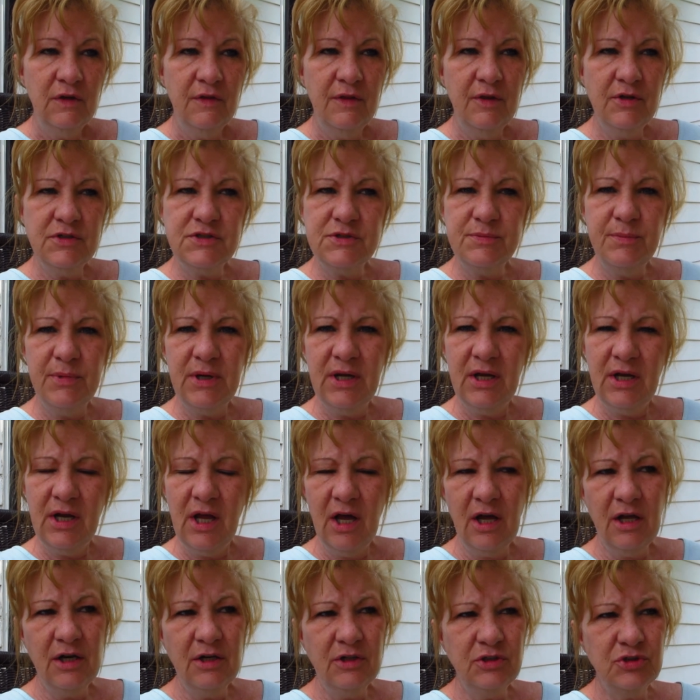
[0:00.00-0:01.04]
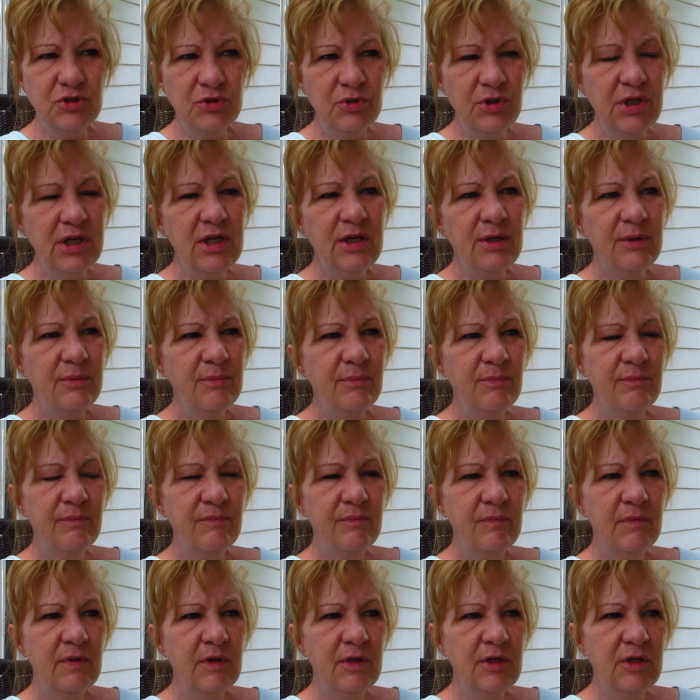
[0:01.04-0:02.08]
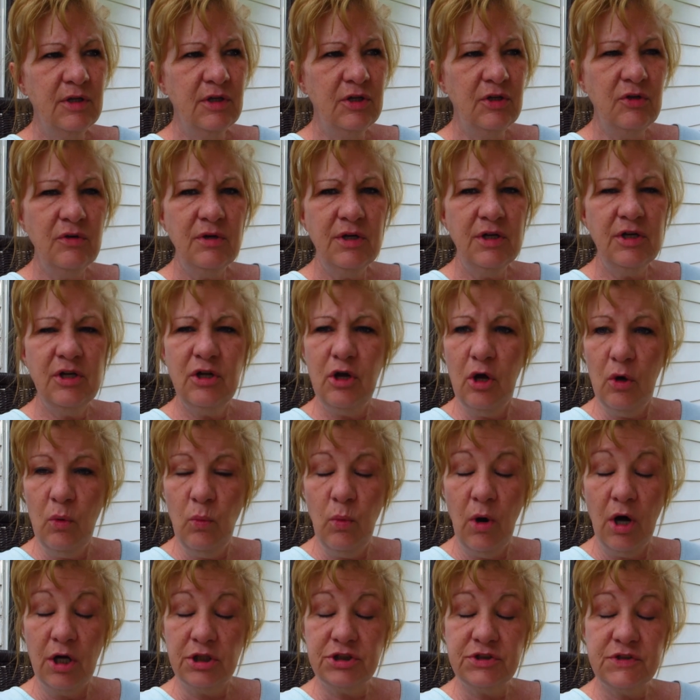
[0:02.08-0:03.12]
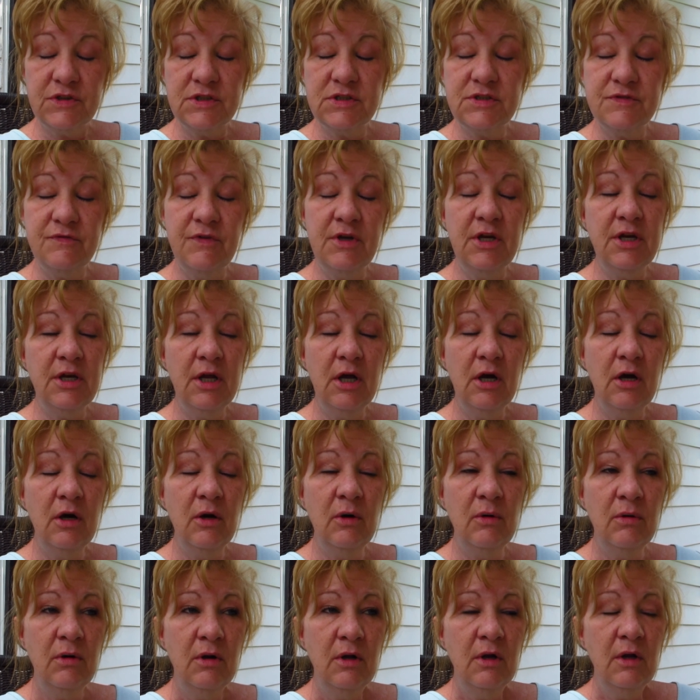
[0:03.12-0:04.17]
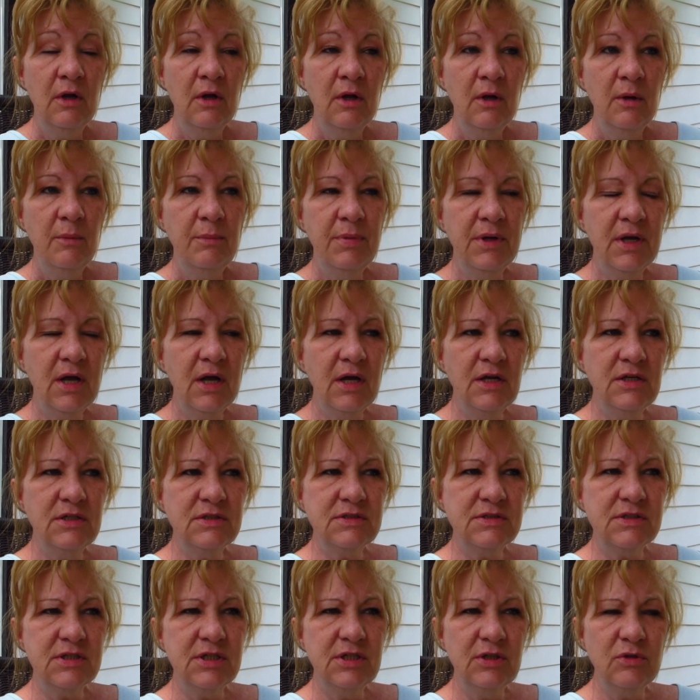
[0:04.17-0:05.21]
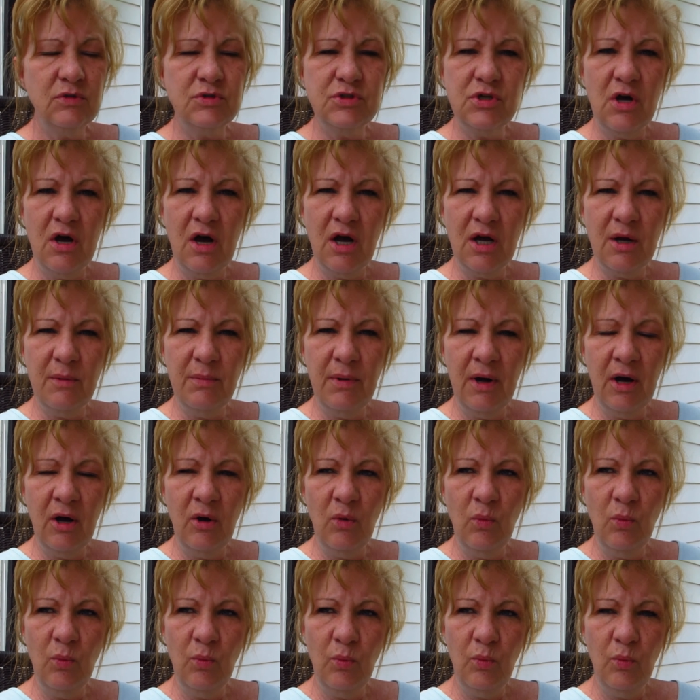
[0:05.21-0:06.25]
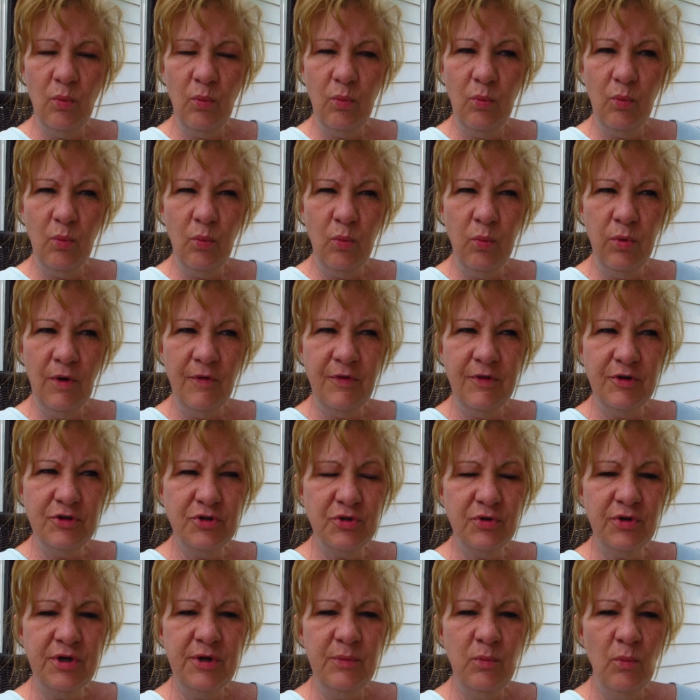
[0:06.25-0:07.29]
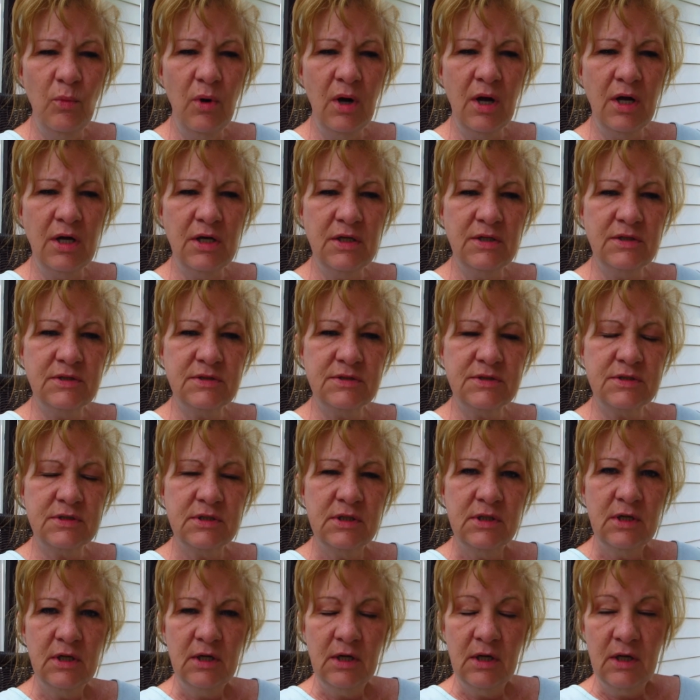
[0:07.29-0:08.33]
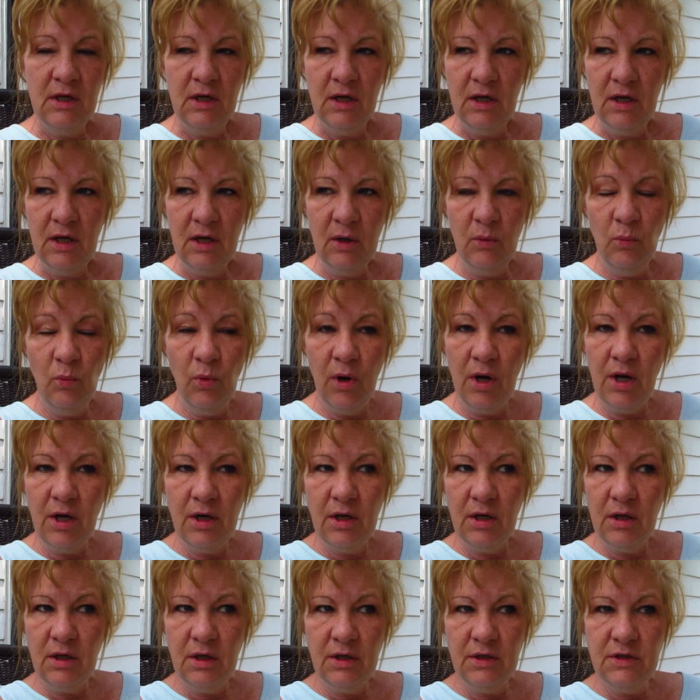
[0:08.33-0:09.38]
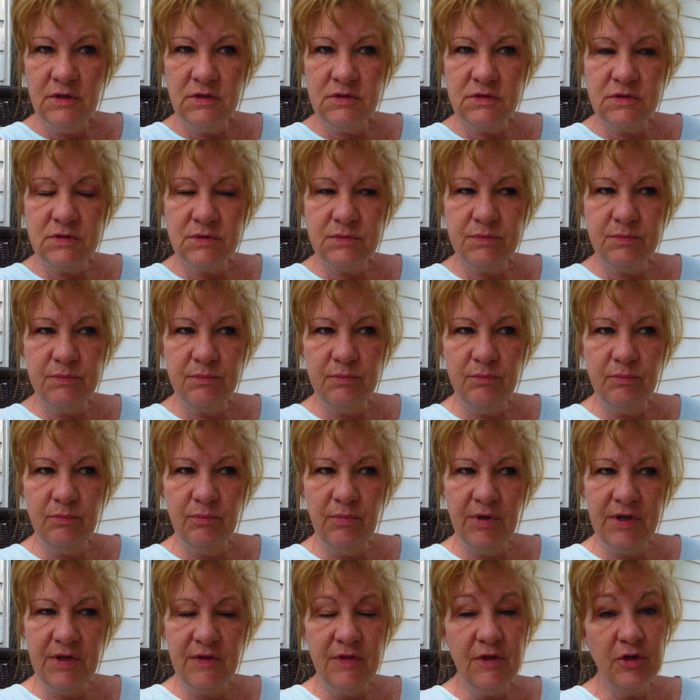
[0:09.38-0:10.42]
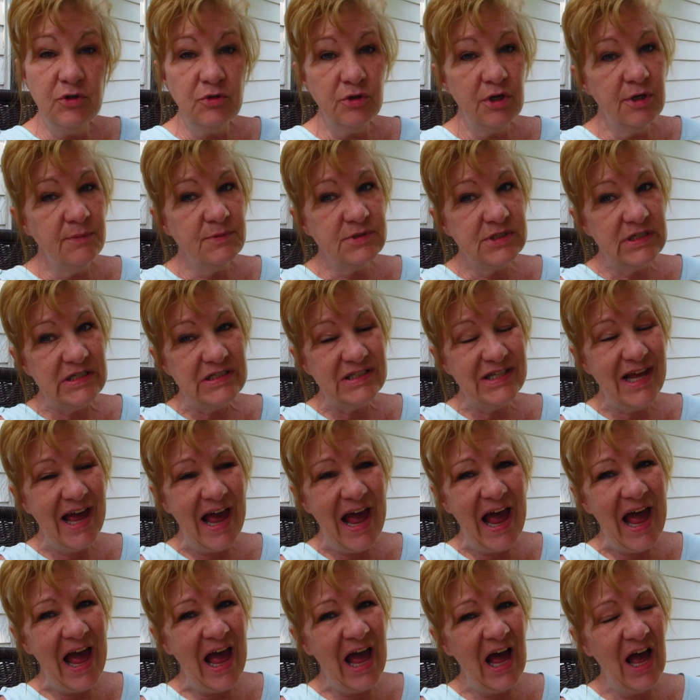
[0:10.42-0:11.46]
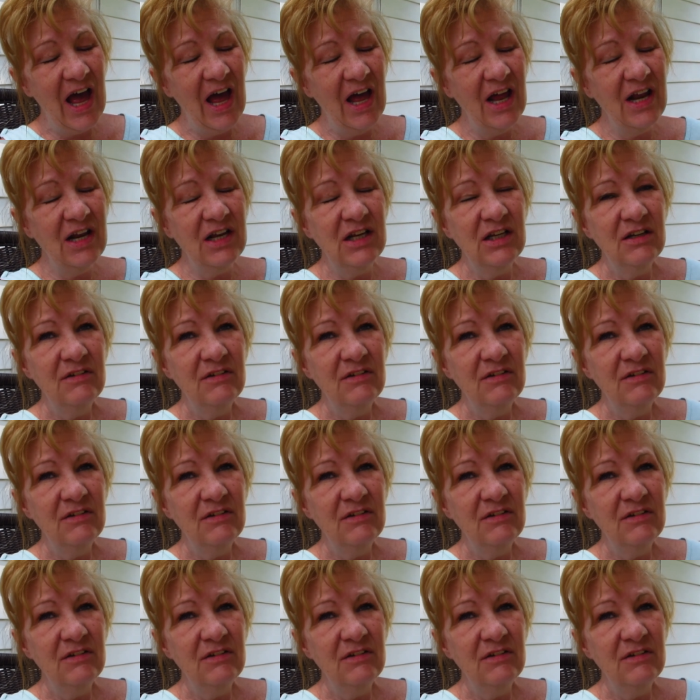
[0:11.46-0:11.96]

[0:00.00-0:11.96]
this man had a dream. And you need to go watch this video because he'll talk about what the dream was and what is the dreams he's had